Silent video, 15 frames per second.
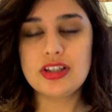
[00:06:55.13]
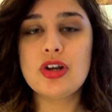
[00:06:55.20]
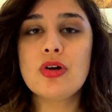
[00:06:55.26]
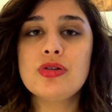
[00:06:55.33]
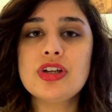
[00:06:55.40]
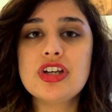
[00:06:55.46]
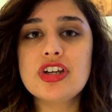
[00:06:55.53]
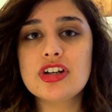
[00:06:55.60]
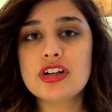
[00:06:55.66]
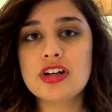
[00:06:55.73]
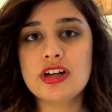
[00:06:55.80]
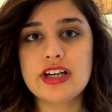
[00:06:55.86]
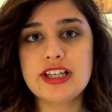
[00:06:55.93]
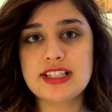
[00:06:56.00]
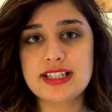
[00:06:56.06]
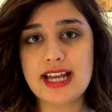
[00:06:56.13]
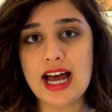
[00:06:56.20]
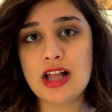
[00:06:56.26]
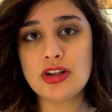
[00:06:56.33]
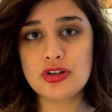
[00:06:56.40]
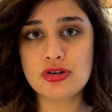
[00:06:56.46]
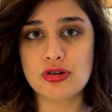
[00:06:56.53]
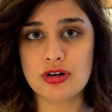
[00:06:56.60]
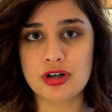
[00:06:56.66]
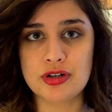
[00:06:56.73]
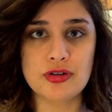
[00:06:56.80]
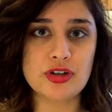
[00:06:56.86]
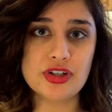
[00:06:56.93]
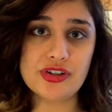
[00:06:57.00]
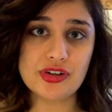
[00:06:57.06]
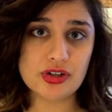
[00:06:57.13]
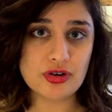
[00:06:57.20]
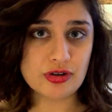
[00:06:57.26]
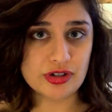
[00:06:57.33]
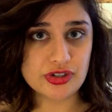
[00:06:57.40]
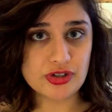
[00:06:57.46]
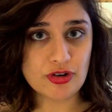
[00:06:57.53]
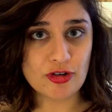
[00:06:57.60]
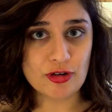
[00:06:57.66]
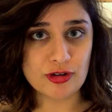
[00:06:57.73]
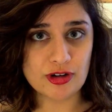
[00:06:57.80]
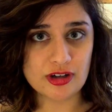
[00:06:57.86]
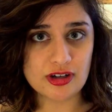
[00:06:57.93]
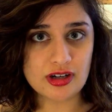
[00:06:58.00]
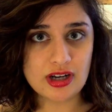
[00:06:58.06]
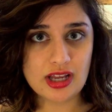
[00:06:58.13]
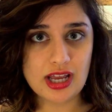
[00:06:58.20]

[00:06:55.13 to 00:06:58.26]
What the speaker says: The only cure is an alicorn or a unicorn's horn,